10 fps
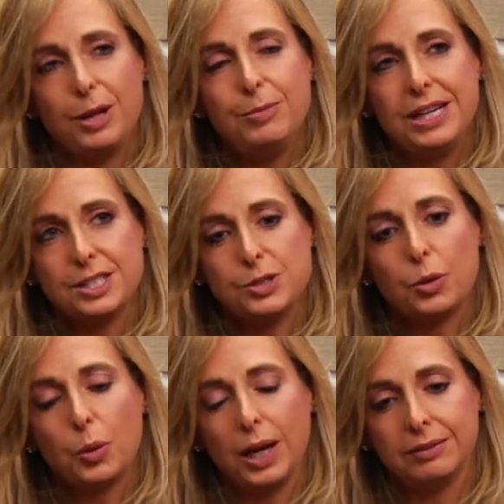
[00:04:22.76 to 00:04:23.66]
My patients
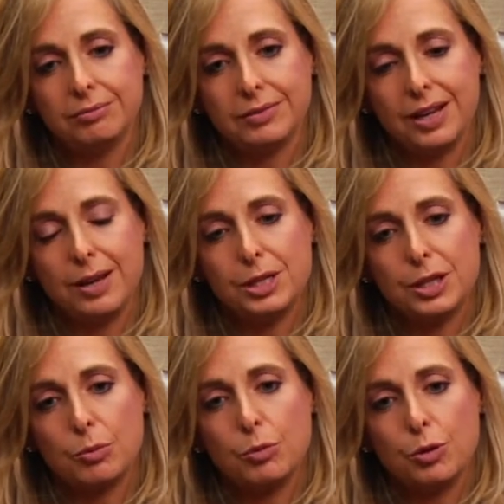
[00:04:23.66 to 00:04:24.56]
are great. I
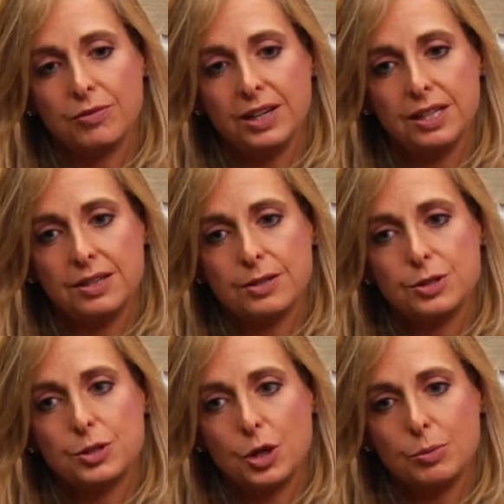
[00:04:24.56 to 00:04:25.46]
mean, they're motivated, they're
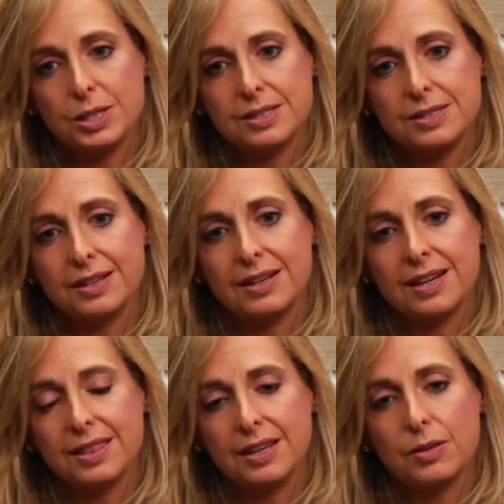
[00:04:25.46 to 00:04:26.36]
determined, and
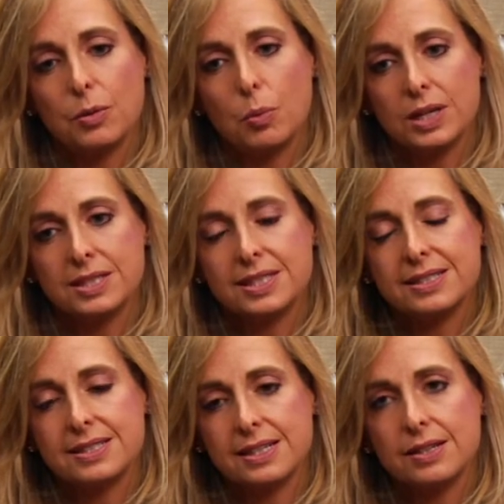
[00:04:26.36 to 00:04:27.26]
I think the ones
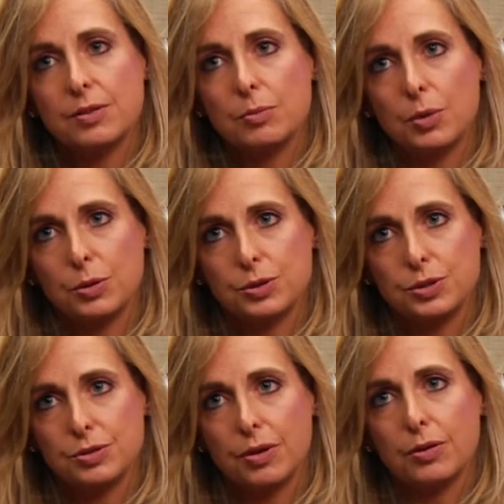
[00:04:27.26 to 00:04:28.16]
that stand out the
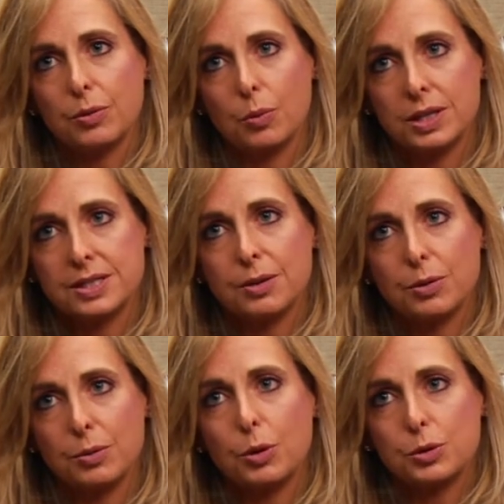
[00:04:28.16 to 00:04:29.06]
most are the ones that are
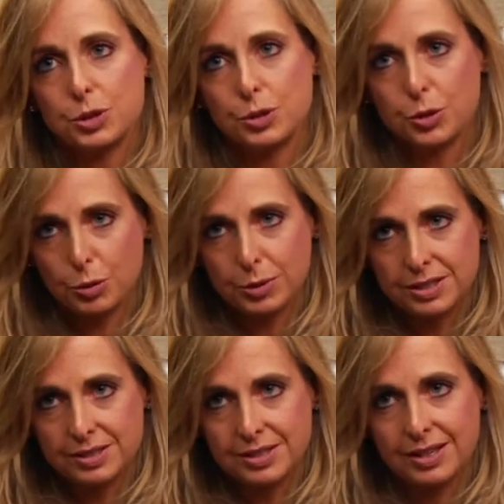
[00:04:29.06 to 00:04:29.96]
the most
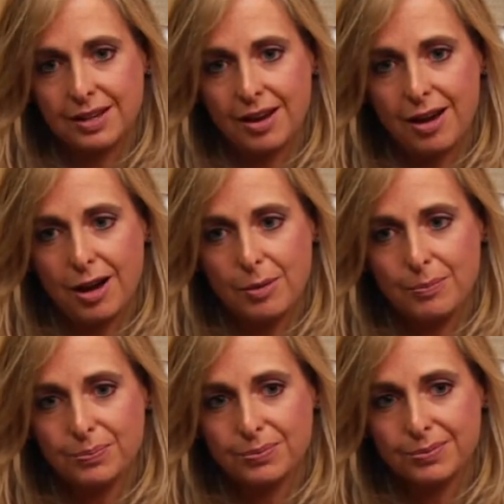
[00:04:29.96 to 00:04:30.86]
determined.
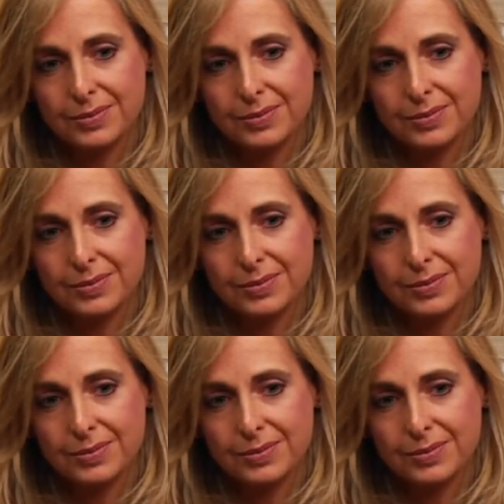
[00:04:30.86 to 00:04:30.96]
Um,